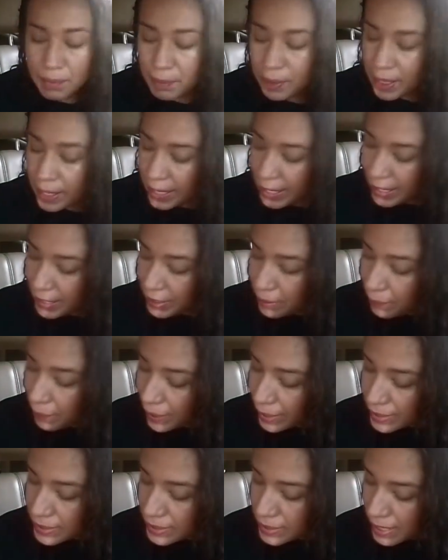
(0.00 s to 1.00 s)
But
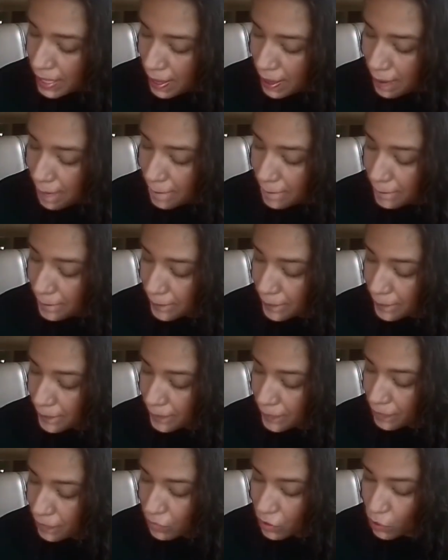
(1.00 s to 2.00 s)
anyways, um,
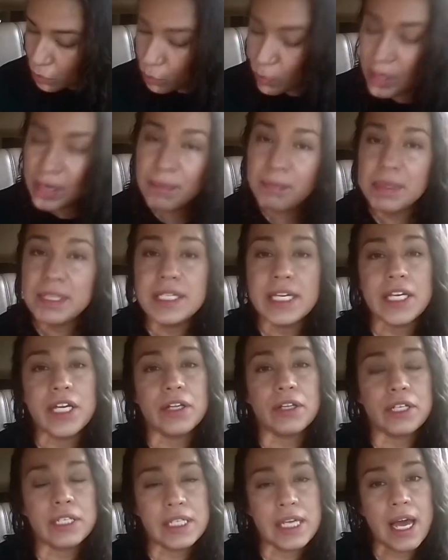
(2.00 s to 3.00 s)
one in
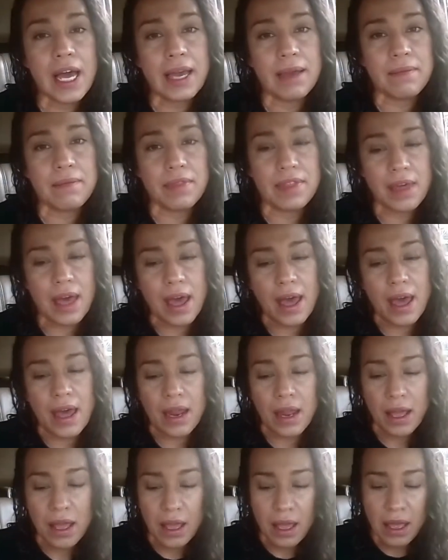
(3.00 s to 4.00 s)
particular time
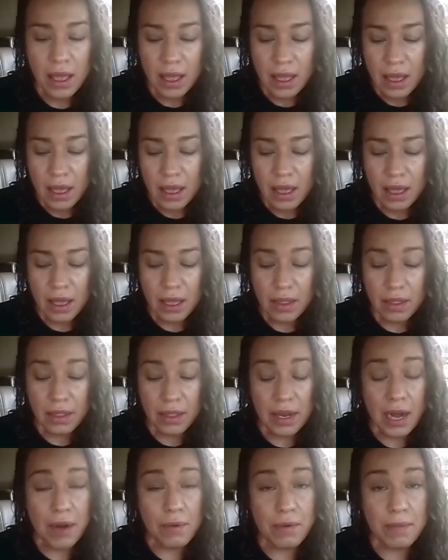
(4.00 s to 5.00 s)
that
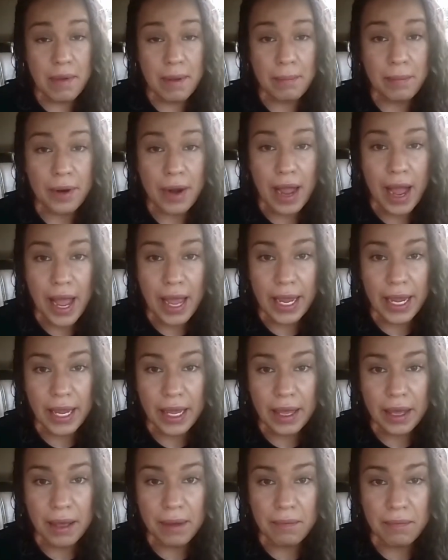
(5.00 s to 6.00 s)
that I remember,
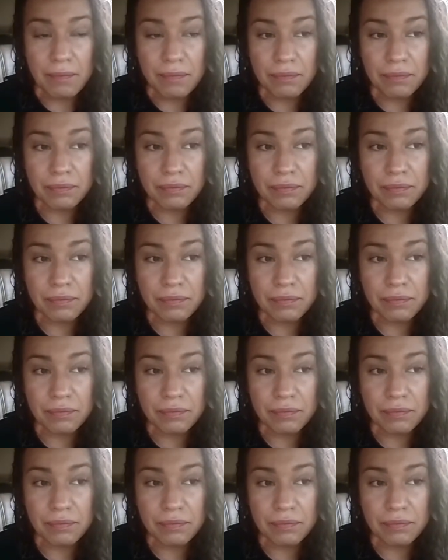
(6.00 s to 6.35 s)
I um,